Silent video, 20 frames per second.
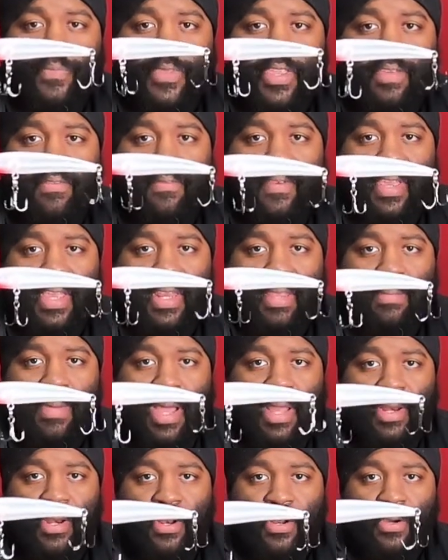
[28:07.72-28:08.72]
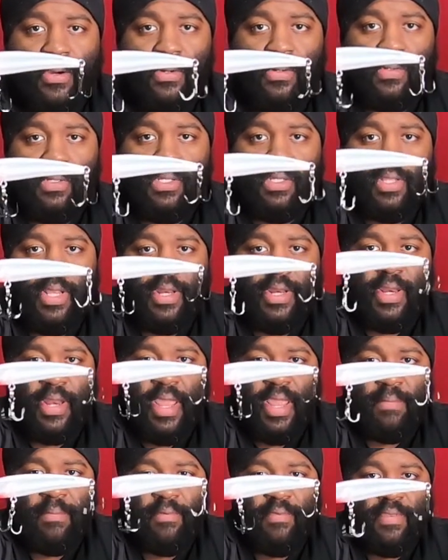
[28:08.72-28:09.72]
If anybody knows the
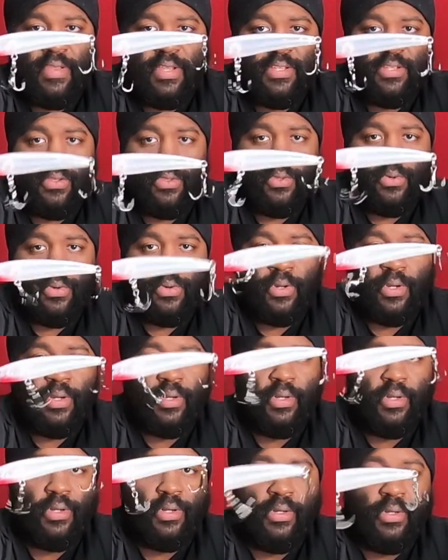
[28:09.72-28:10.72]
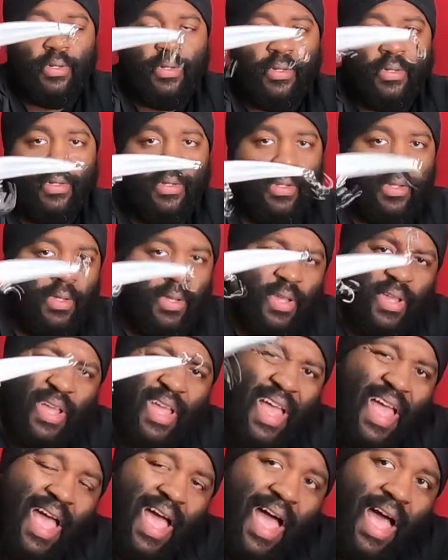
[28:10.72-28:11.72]
name of this lure,
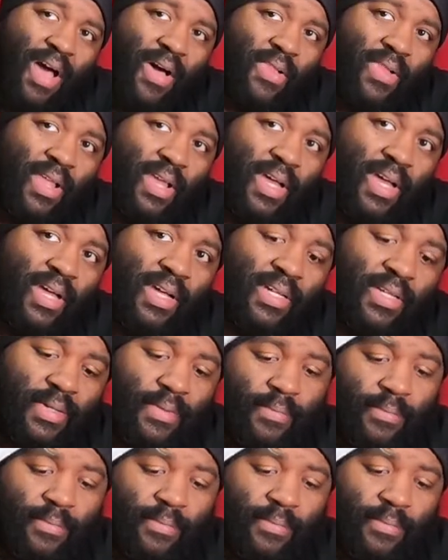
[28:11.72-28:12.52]
I'll